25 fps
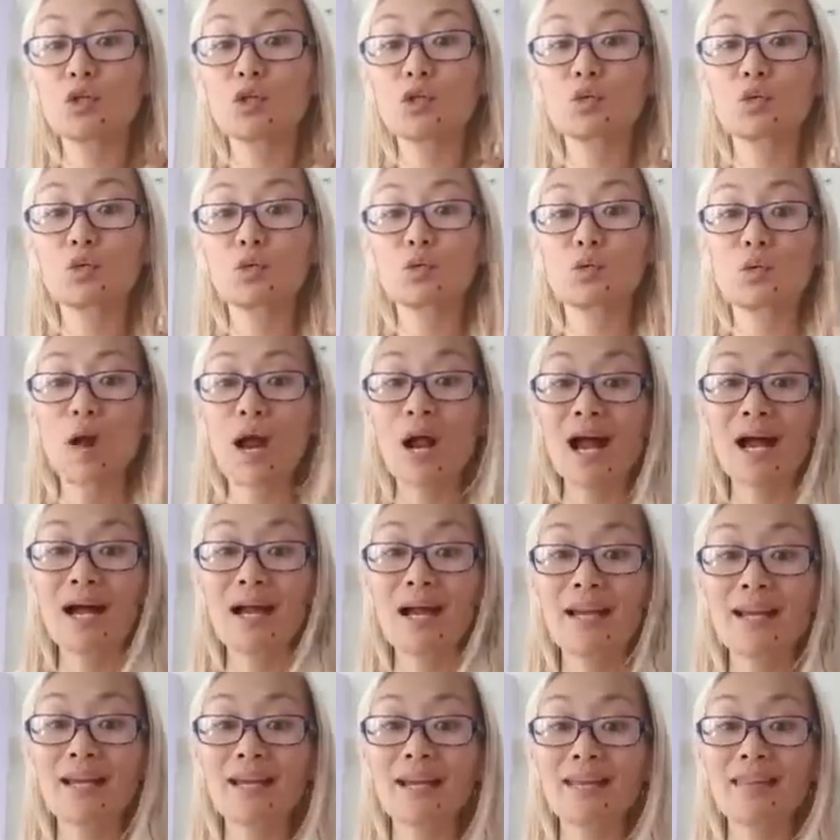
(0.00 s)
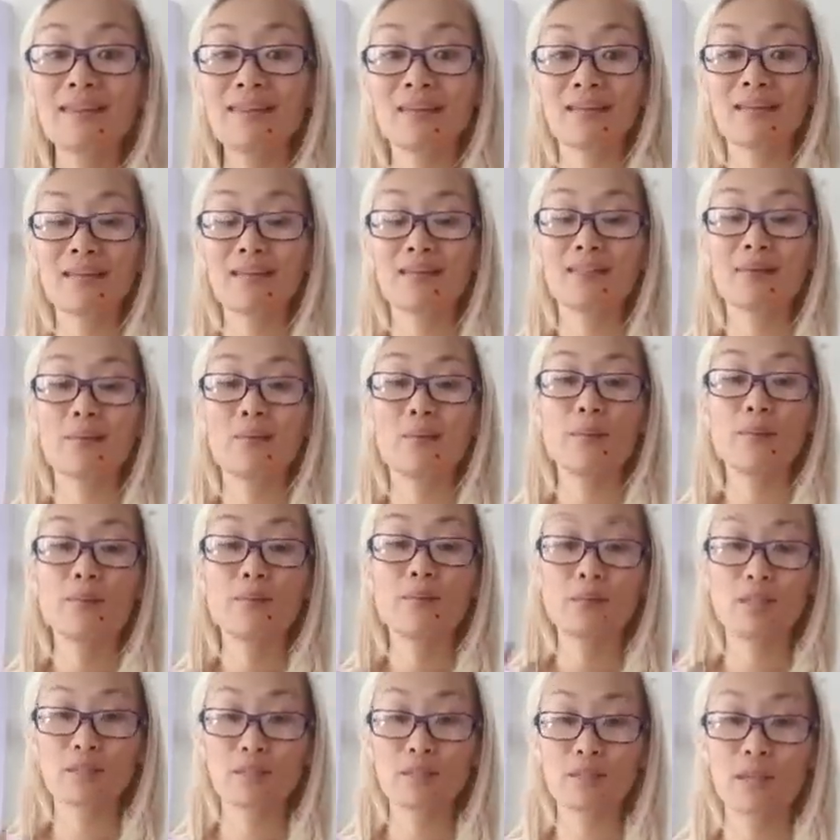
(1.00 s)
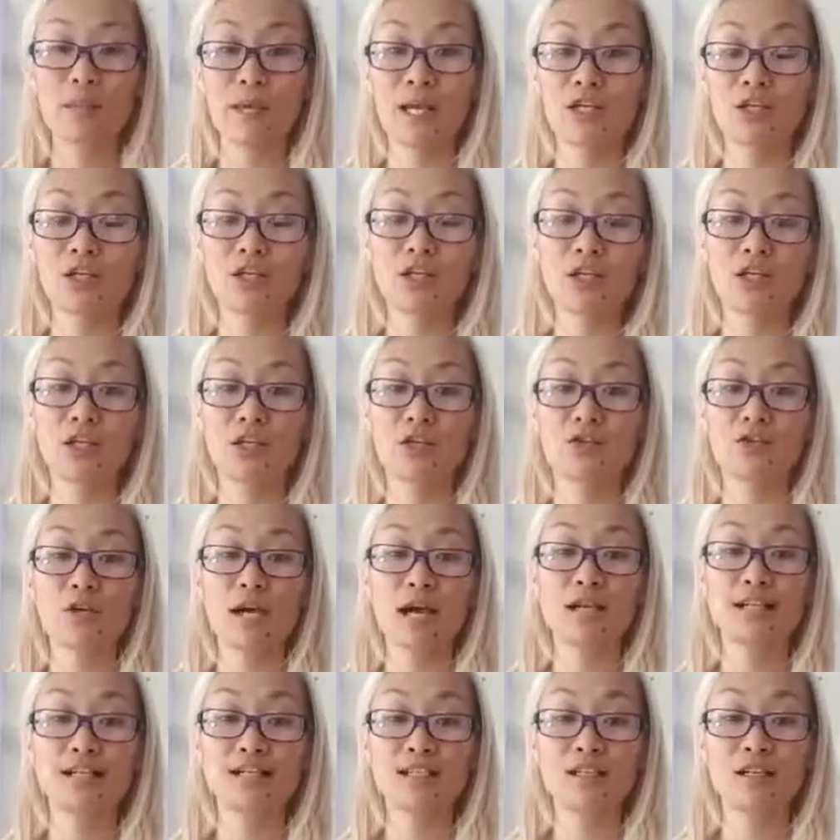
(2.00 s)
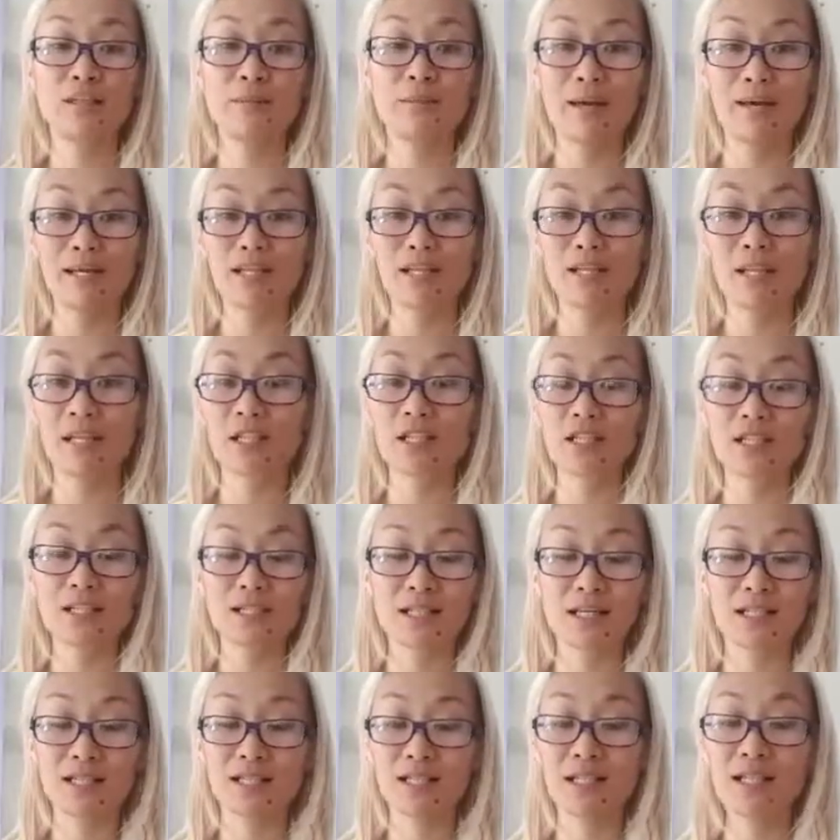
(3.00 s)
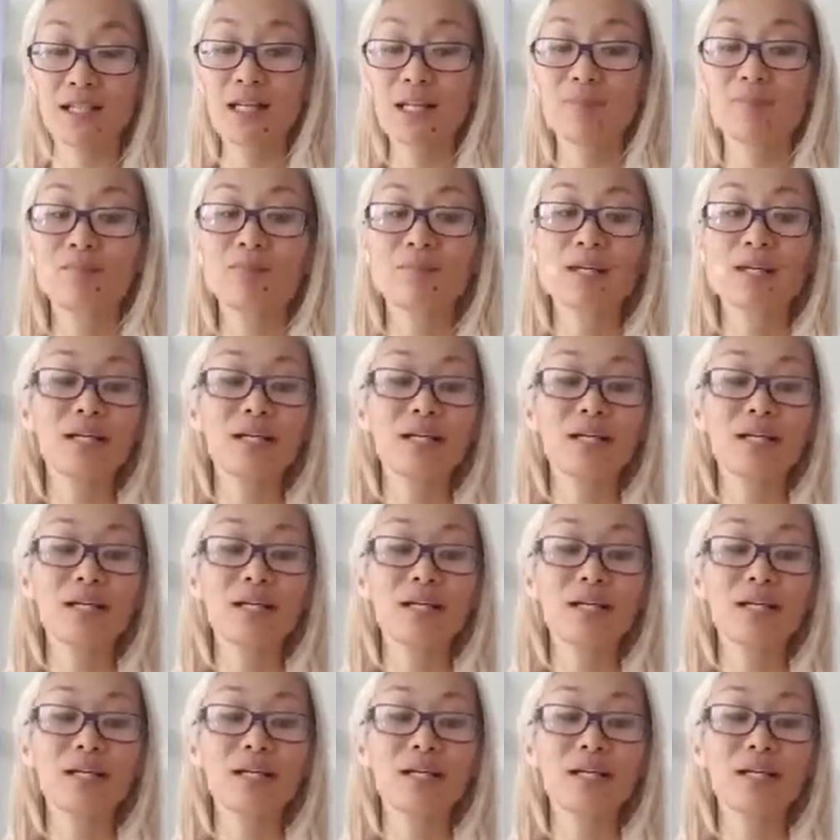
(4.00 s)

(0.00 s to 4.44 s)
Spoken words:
try this expansion and contraction and meditation technique.